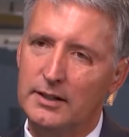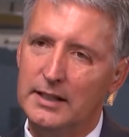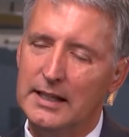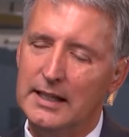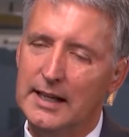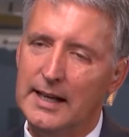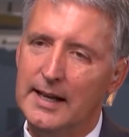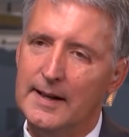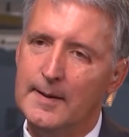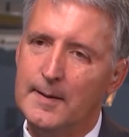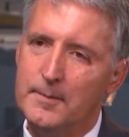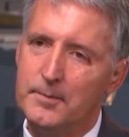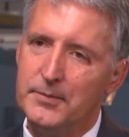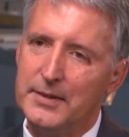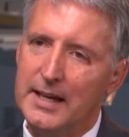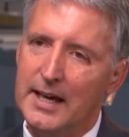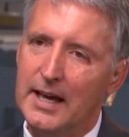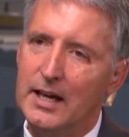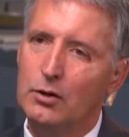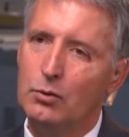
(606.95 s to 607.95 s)
in
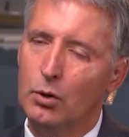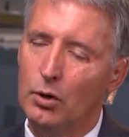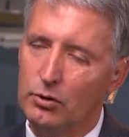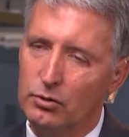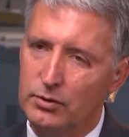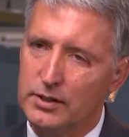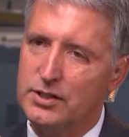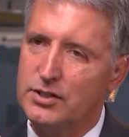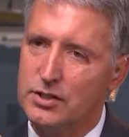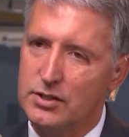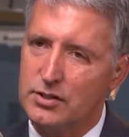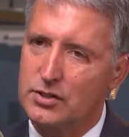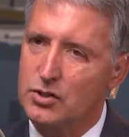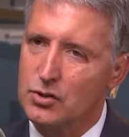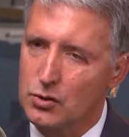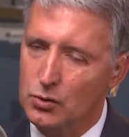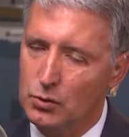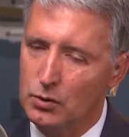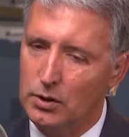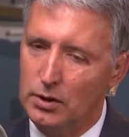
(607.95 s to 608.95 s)
a quote, Christian
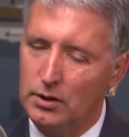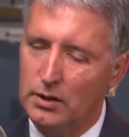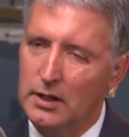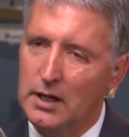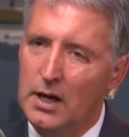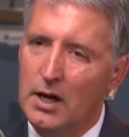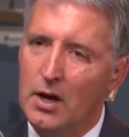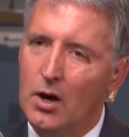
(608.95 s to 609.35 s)
school.